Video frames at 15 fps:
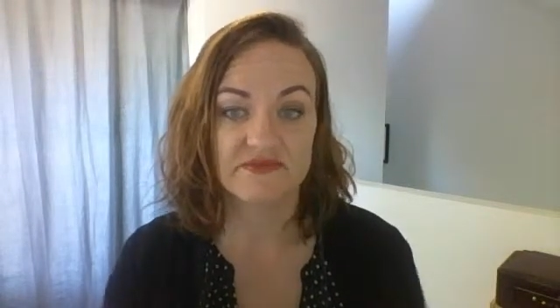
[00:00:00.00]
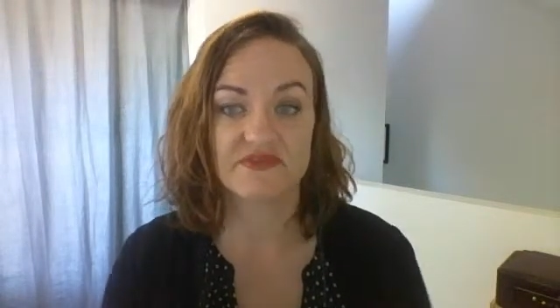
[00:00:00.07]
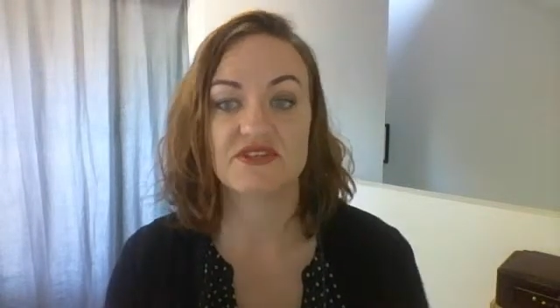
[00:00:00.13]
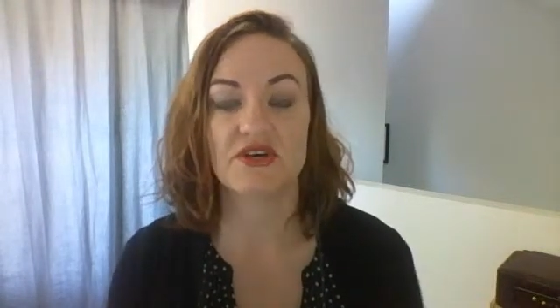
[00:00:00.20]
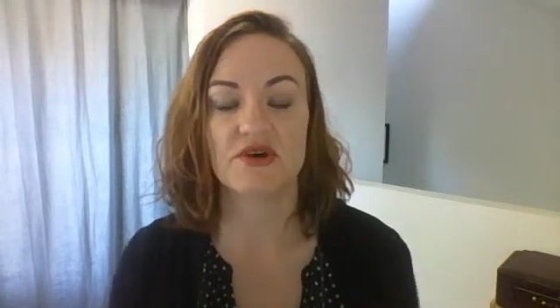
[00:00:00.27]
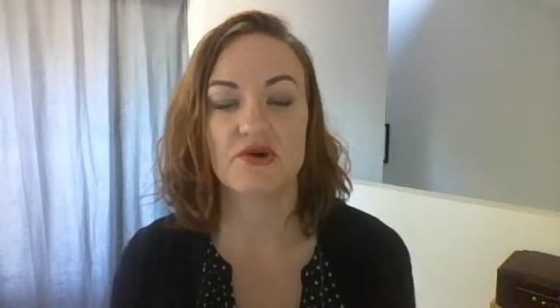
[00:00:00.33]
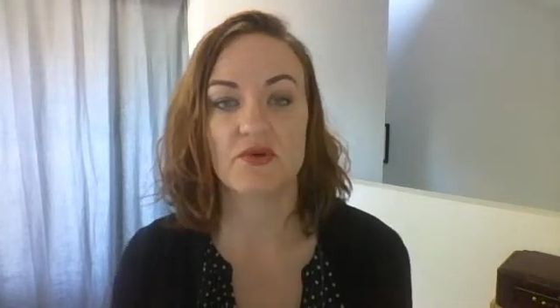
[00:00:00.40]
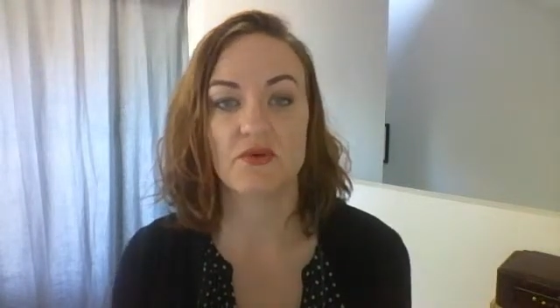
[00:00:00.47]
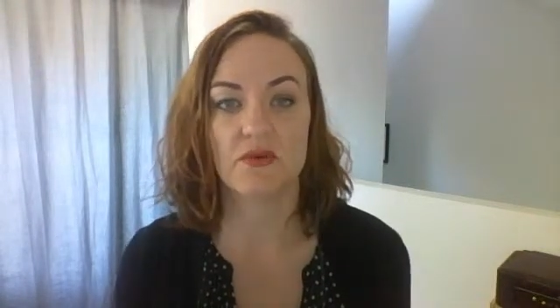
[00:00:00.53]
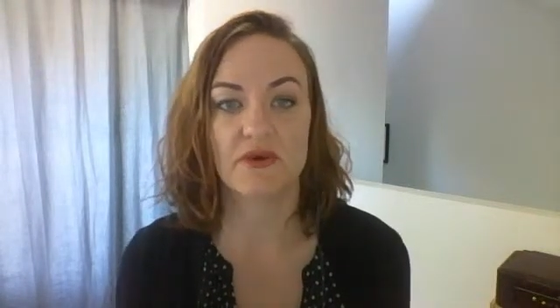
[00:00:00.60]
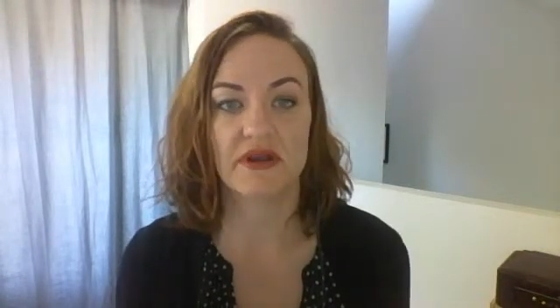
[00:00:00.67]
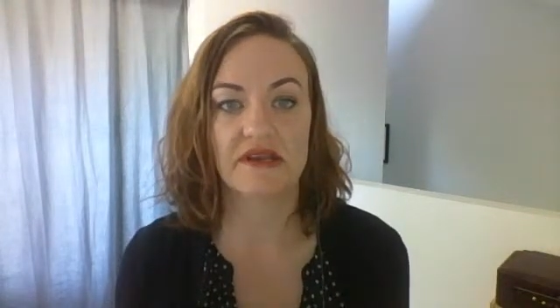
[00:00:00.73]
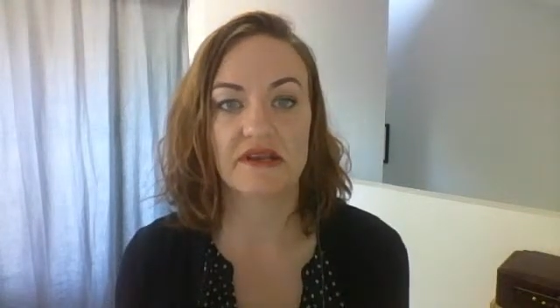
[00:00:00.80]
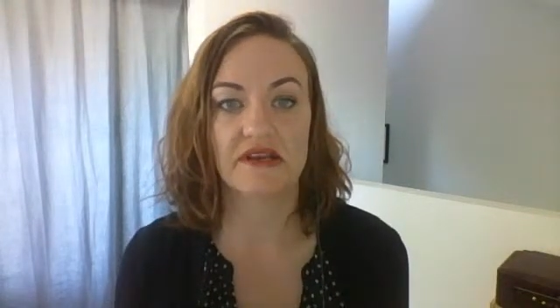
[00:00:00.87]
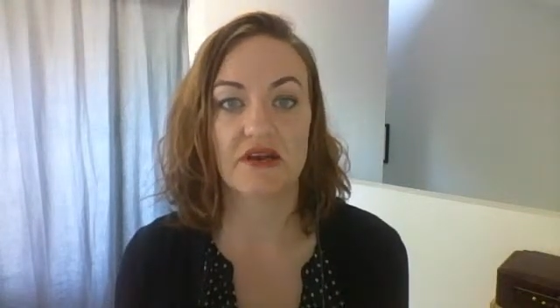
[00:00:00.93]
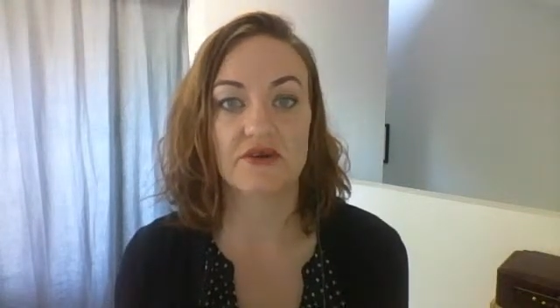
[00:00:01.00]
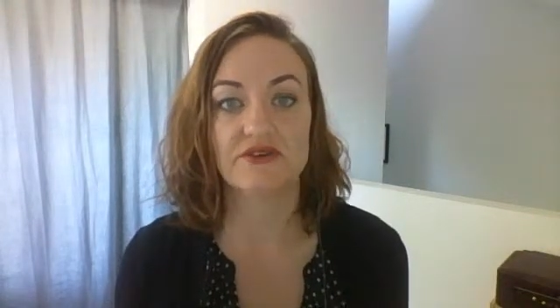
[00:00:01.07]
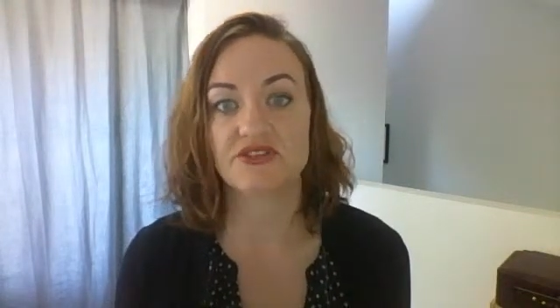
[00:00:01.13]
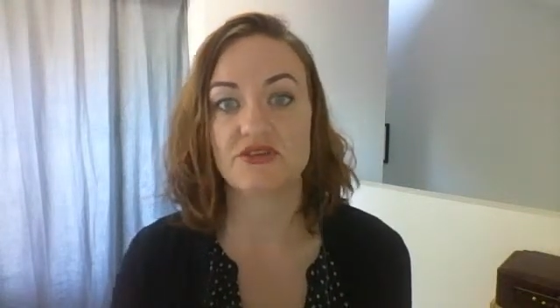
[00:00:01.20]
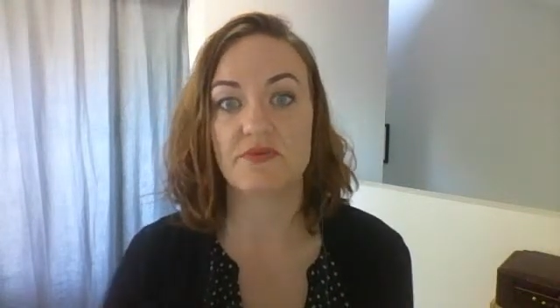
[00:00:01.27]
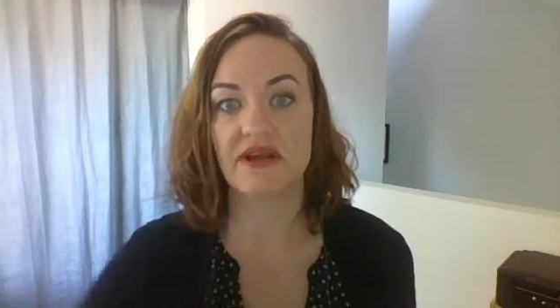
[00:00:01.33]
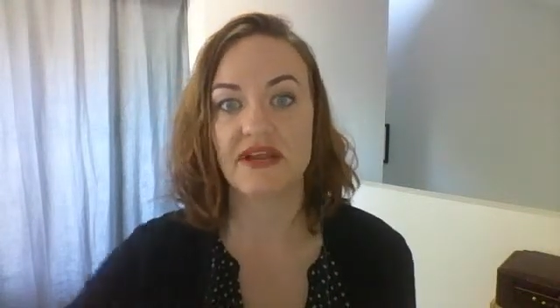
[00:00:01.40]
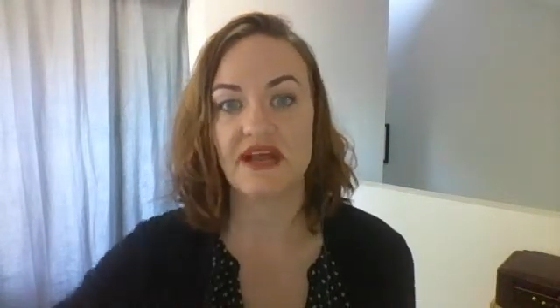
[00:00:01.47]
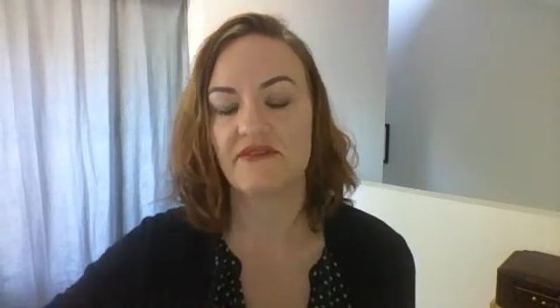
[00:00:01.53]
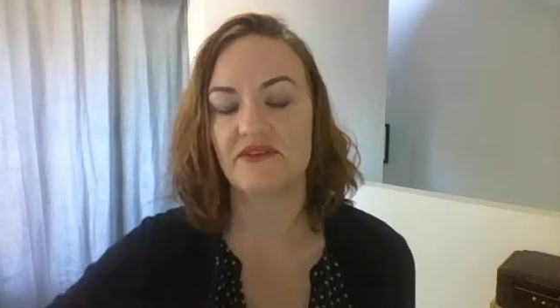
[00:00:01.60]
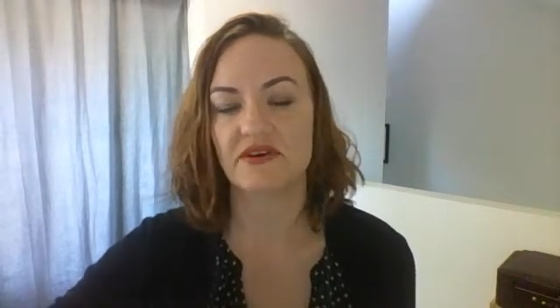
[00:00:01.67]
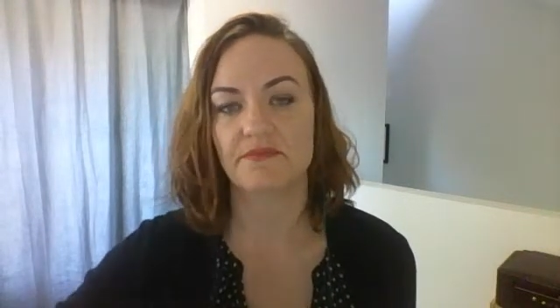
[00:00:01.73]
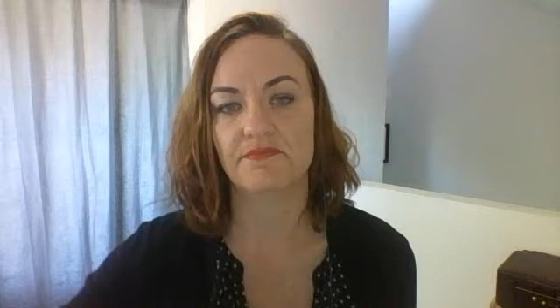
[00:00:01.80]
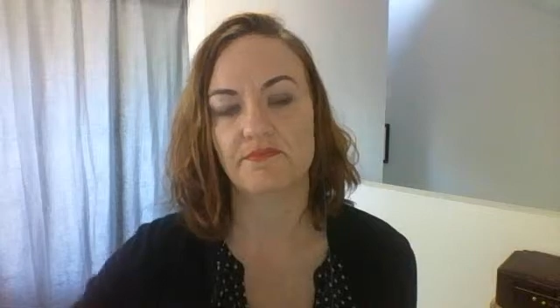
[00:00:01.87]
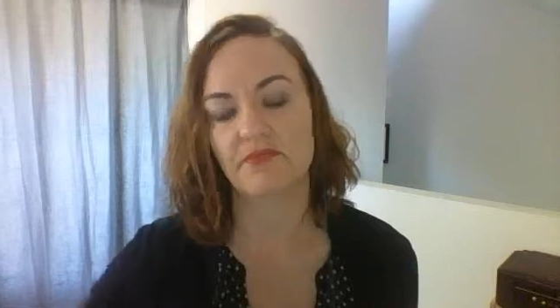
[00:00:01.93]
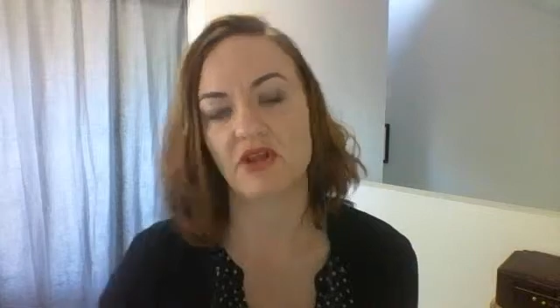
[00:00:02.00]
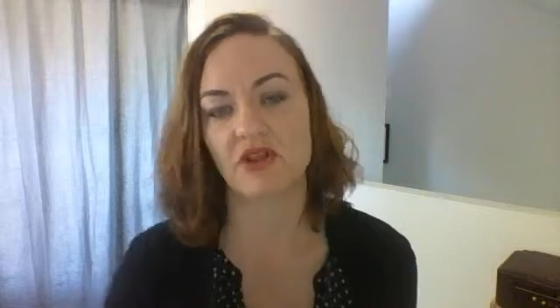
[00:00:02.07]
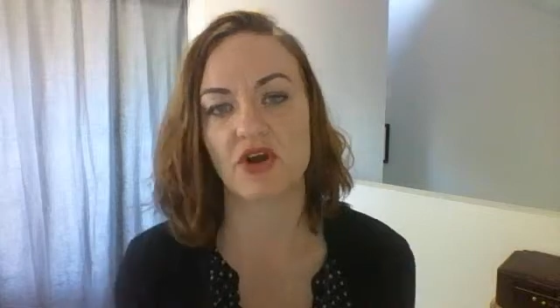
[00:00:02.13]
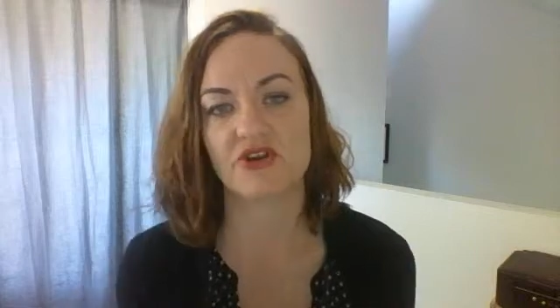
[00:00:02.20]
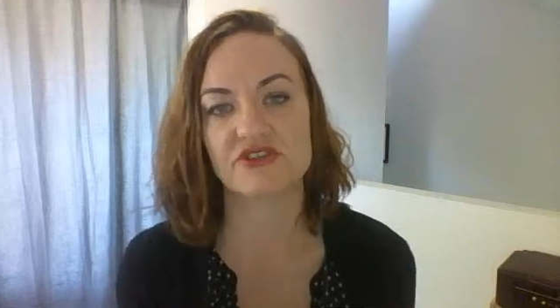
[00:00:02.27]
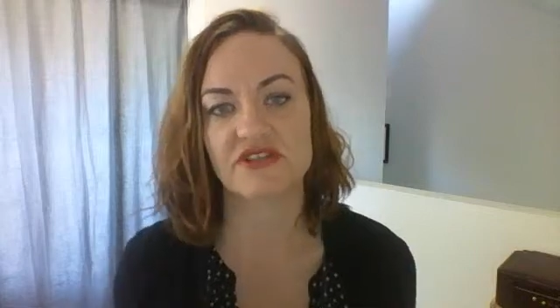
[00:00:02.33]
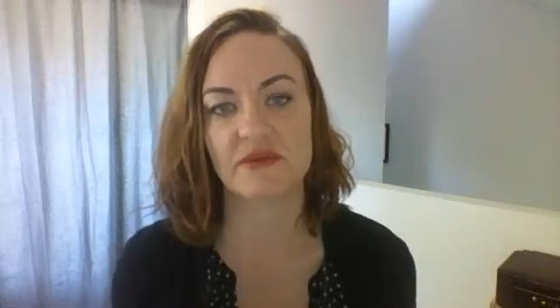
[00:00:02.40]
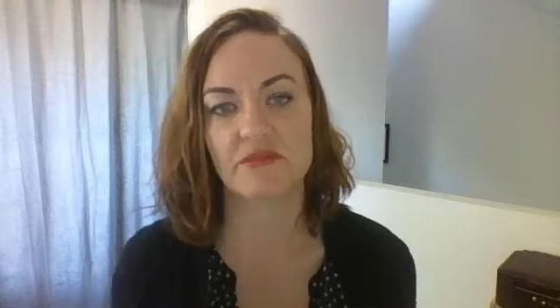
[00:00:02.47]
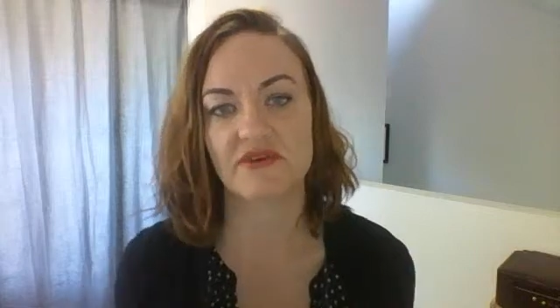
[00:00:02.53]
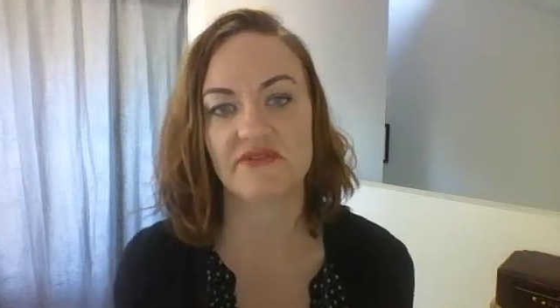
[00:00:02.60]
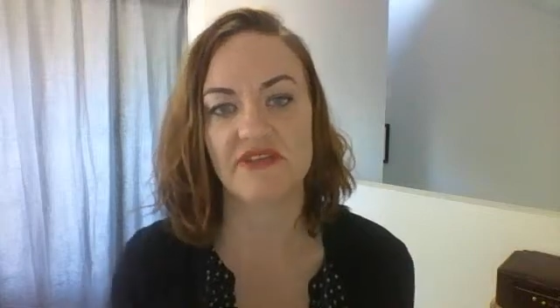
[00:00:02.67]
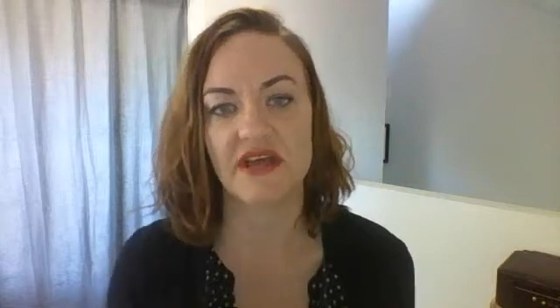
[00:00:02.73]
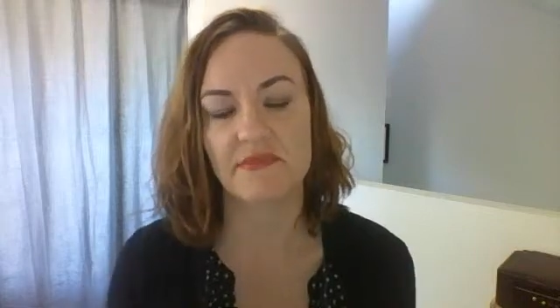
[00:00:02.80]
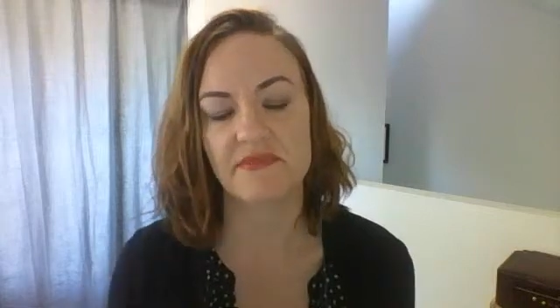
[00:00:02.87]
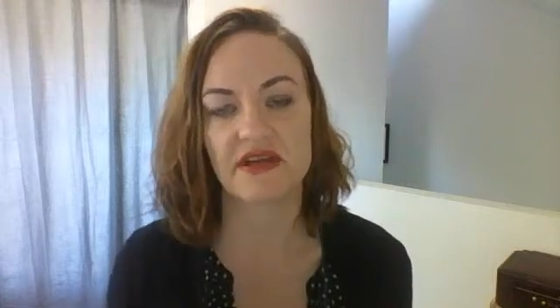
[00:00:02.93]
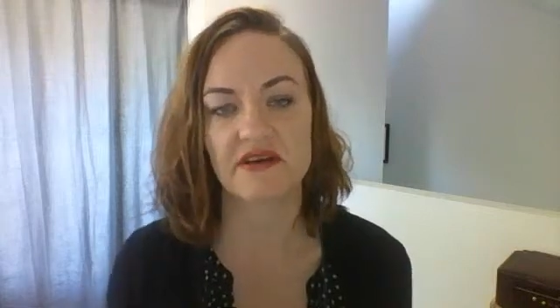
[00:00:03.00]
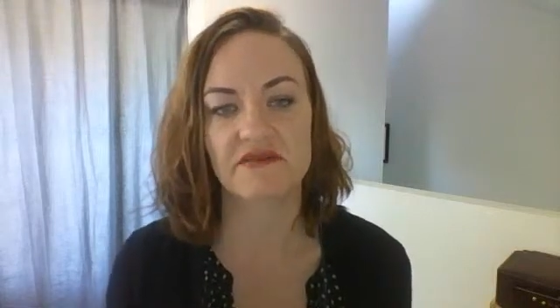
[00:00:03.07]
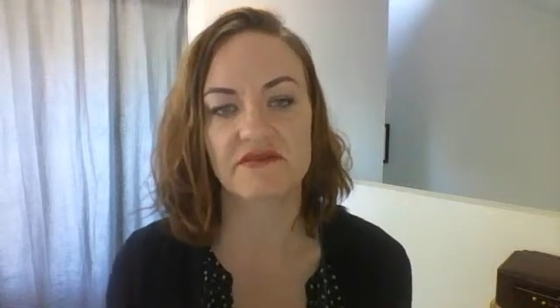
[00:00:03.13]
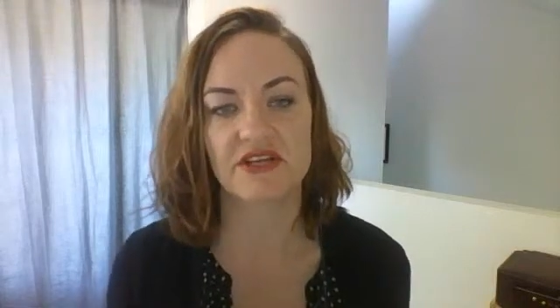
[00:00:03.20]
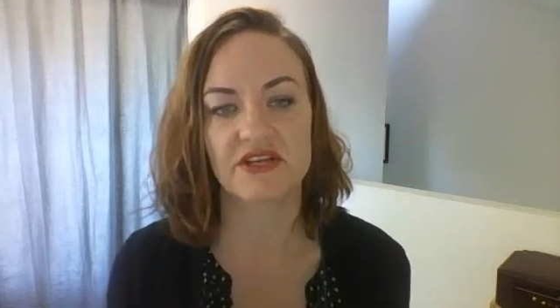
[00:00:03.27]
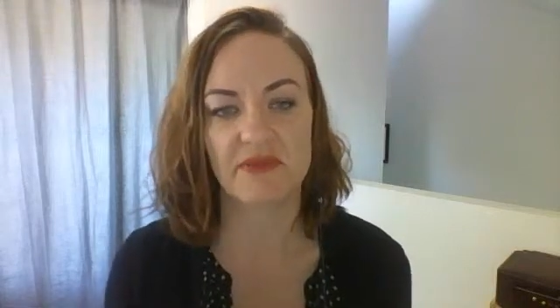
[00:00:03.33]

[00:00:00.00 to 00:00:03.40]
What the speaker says: So, so you might have a large number of them that,